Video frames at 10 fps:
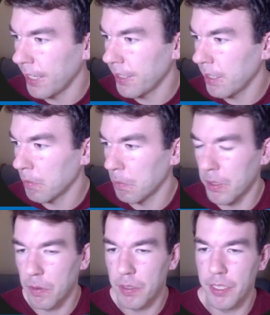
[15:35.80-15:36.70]
And then
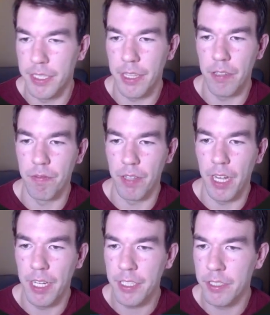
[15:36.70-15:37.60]
we're going to get the
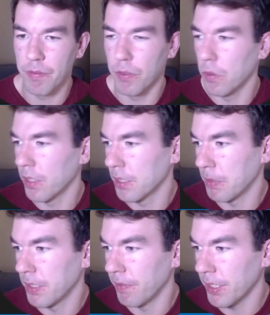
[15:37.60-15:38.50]
flags for a
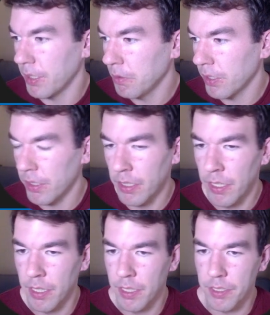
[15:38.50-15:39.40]
specific user.
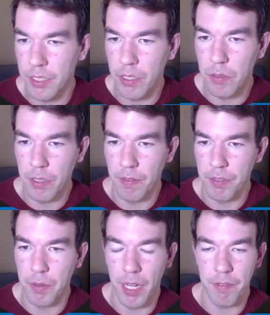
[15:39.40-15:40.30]
So
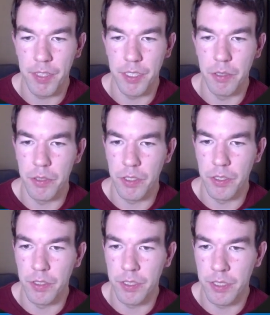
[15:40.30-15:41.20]
if you have the
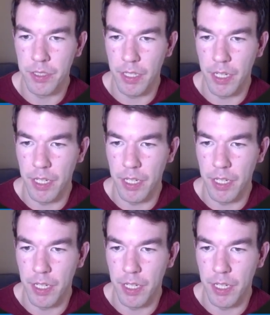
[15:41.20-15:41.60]
user's